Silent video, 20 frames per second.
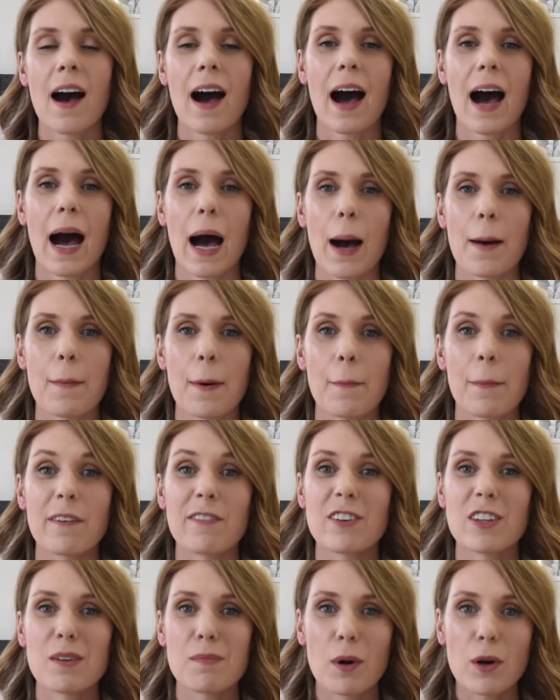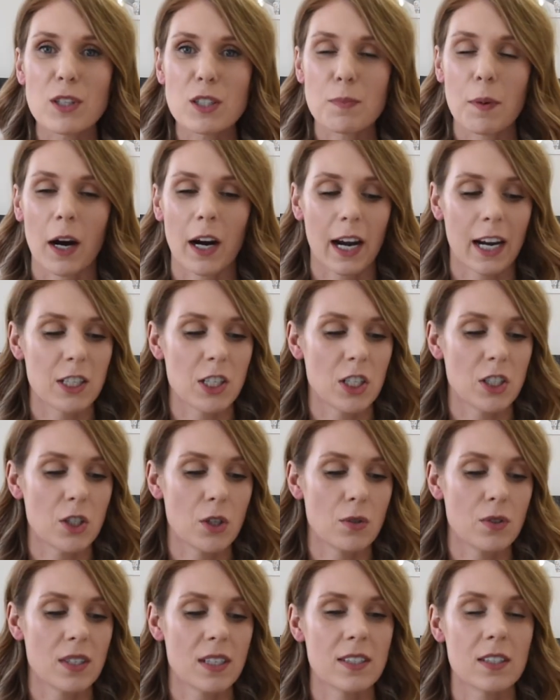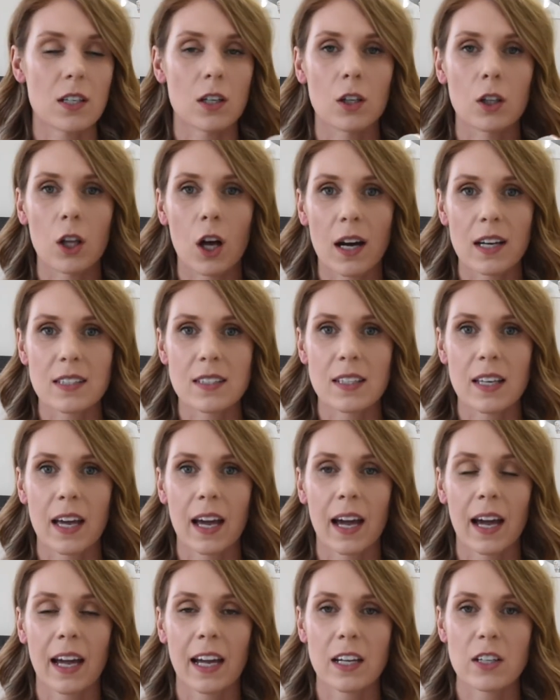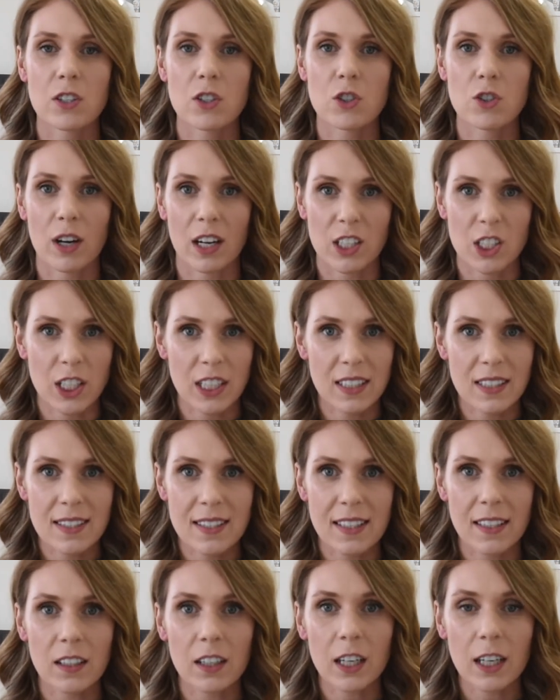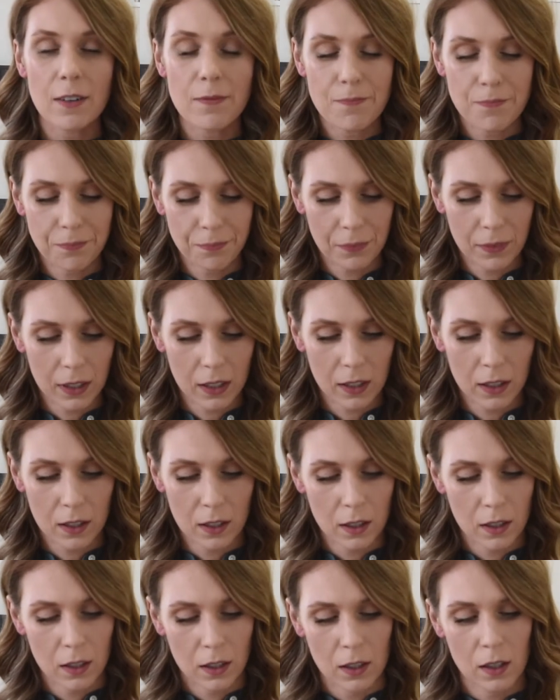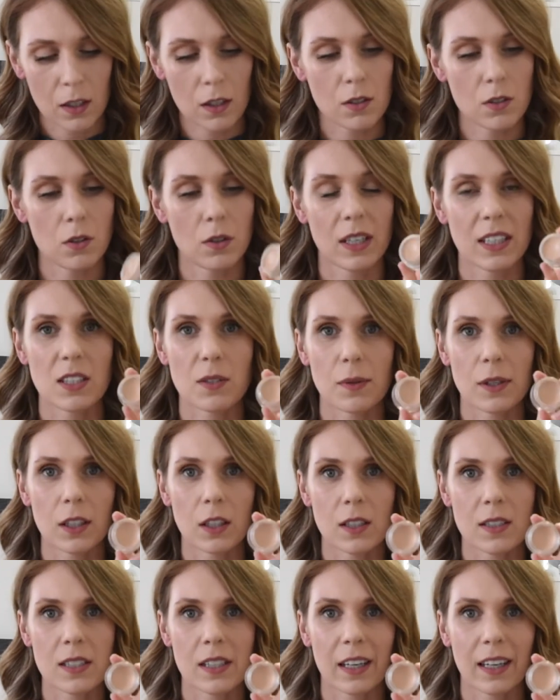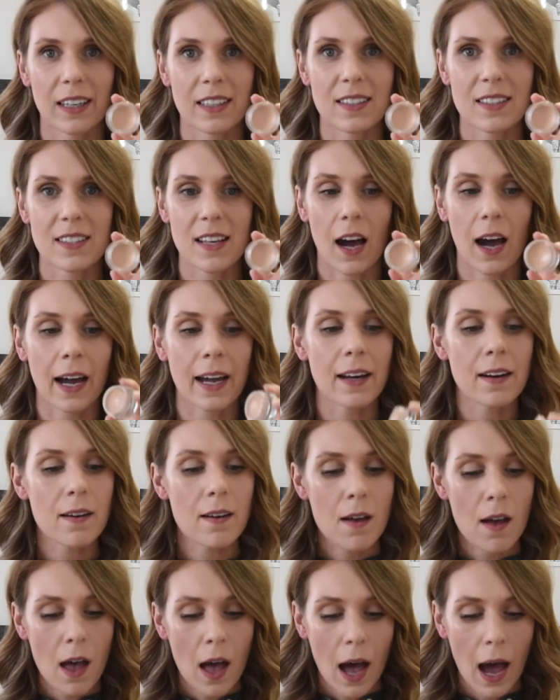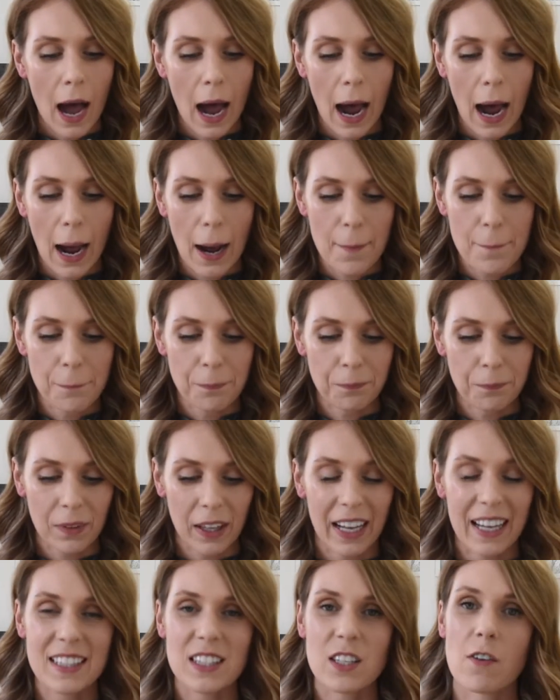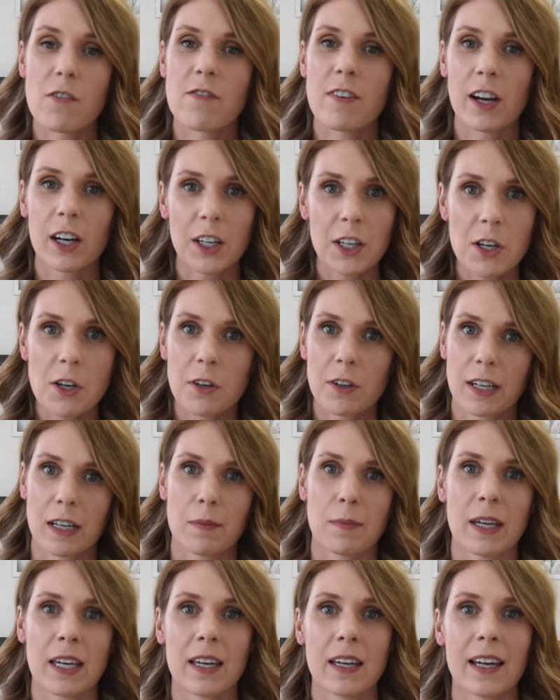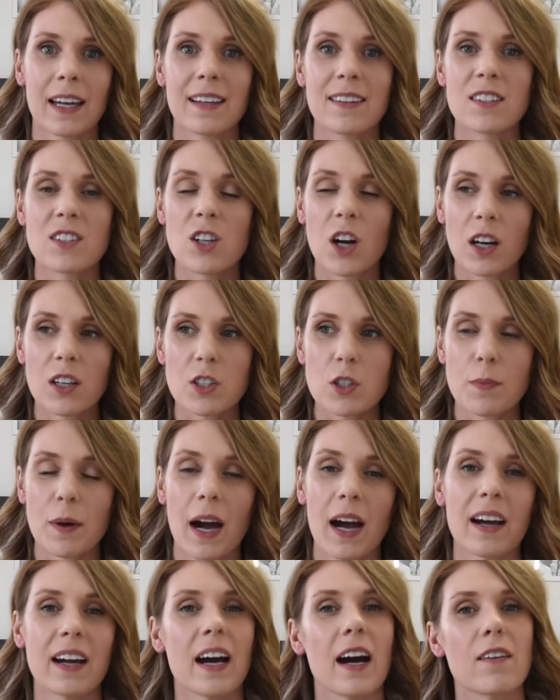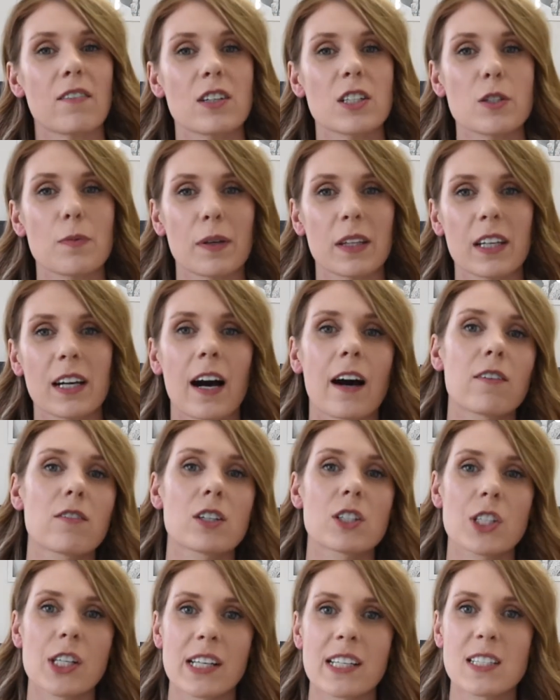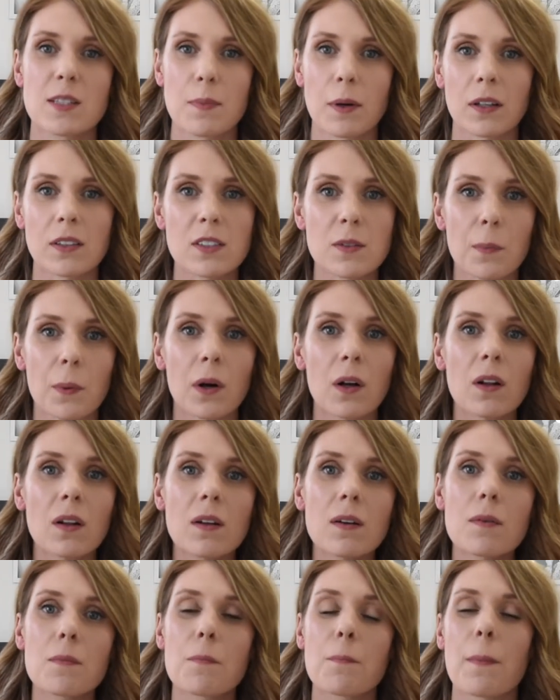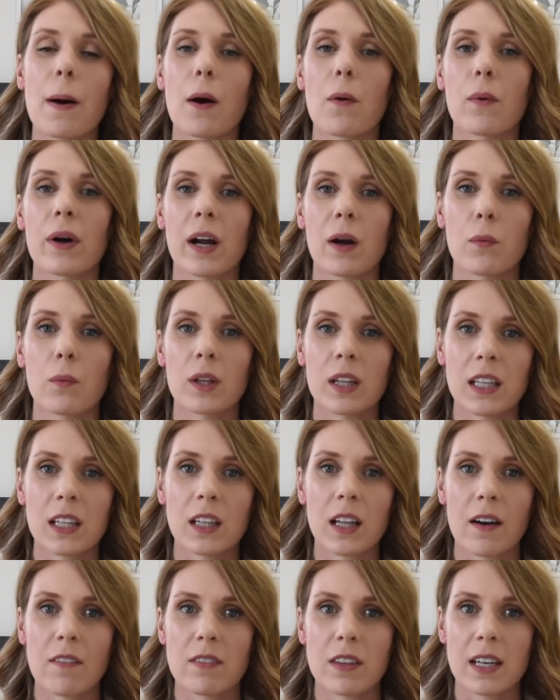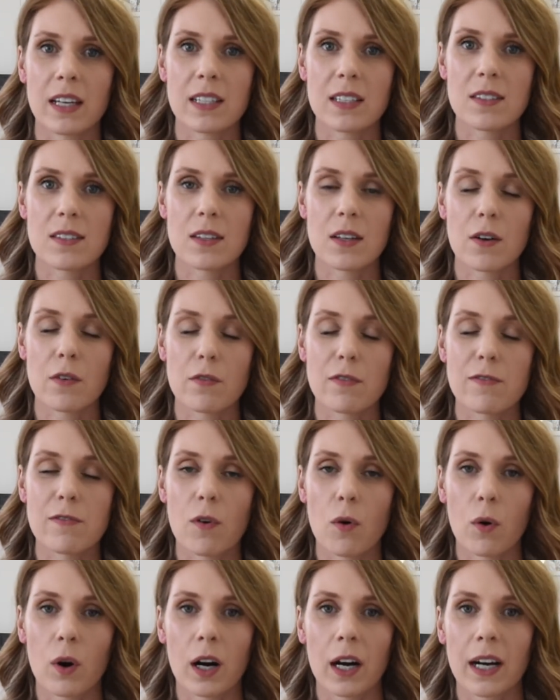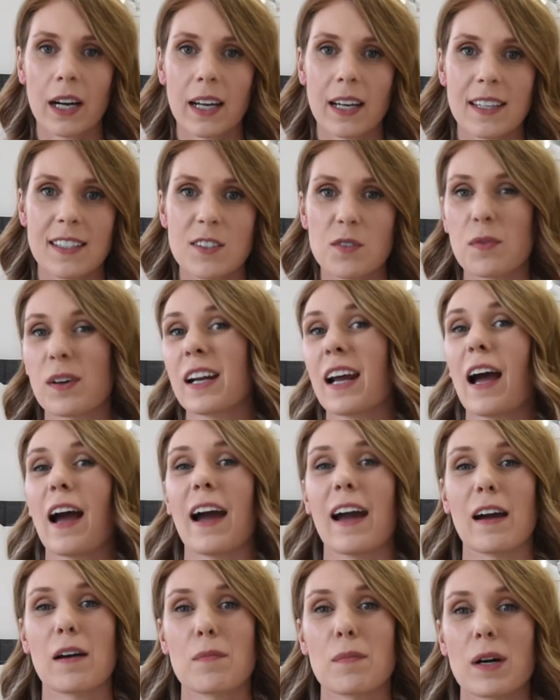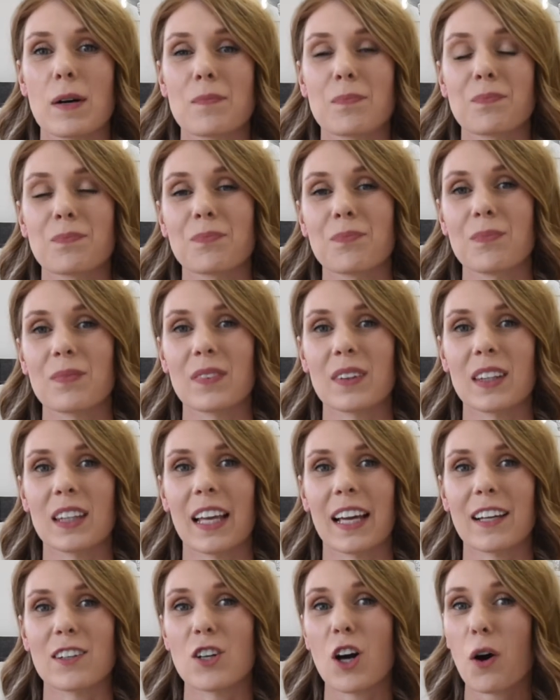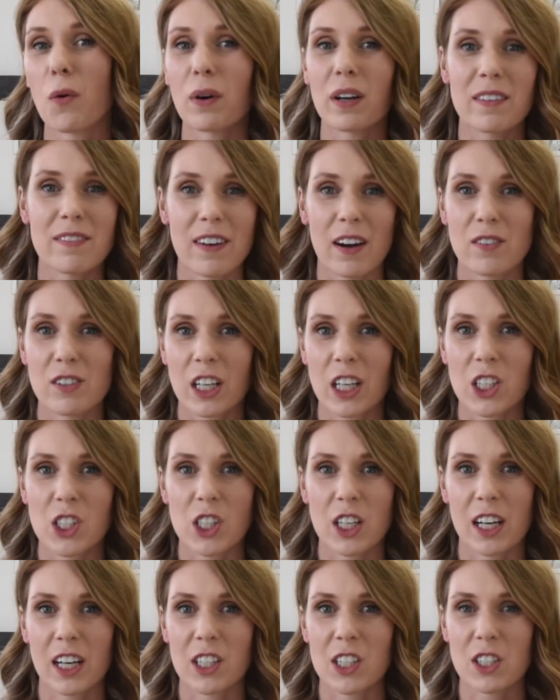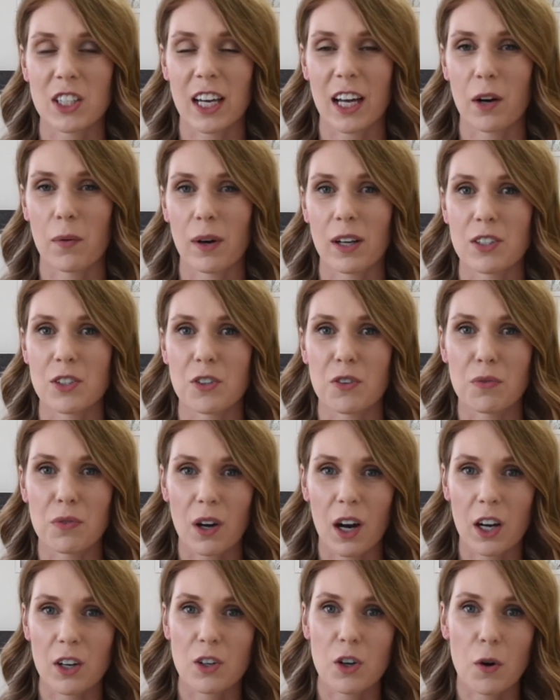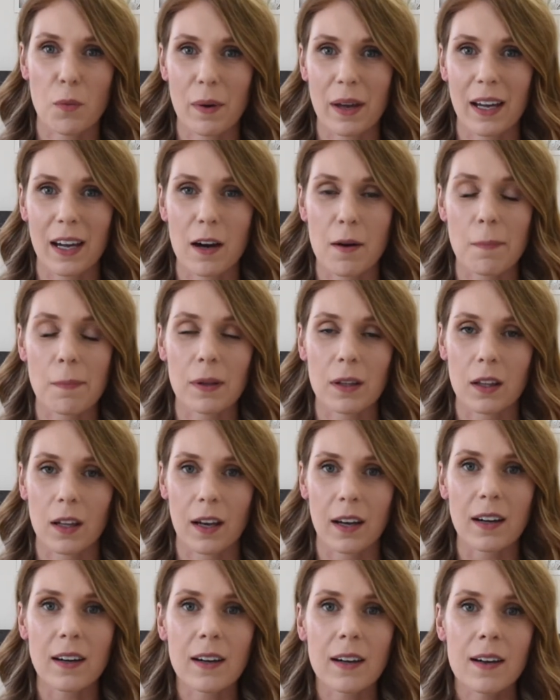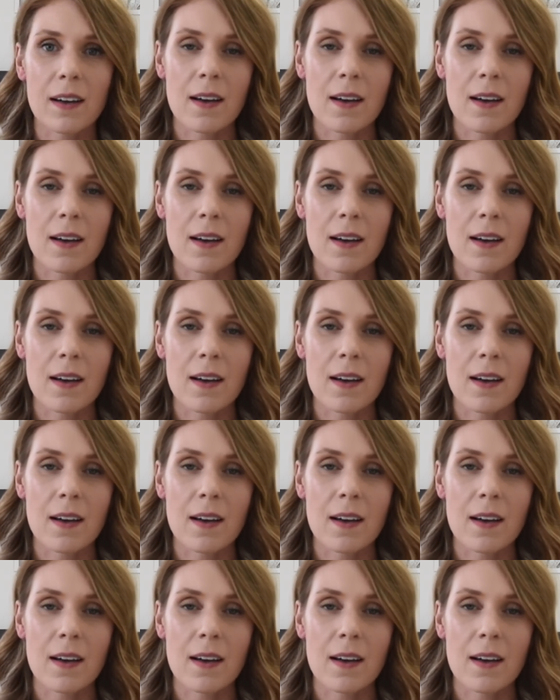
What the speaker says: But for the most part, I just use this Glossier Stretch Concealer. So that's what it looks like inside. It's very creamy. It's not super high coverage, but the coverage is buildable. But what I really love this for is when I am like not wearing foundation, I just kind of want to do a no makeup look.